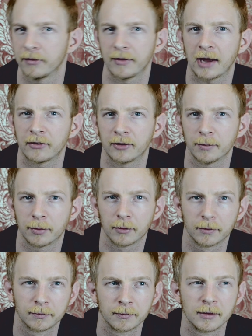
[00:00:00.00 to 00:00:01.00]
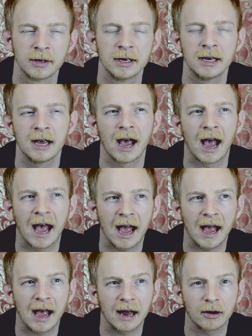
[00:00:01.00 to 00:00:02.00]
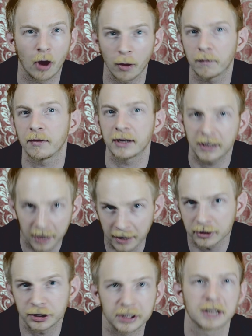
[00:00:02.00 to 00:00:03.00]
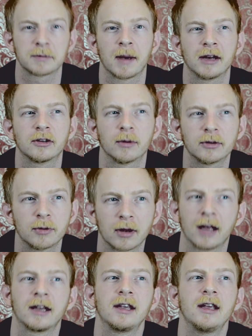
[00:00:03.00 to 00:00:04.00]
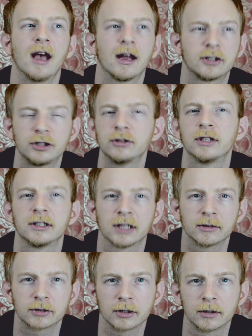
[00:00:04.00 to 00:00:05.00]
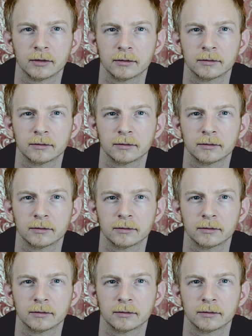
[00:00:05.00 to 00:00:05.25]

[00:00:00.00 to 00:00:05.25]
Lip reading: That's simple. And hopefully, again, she gets back to us with like, yeah, Tuesday sounds good.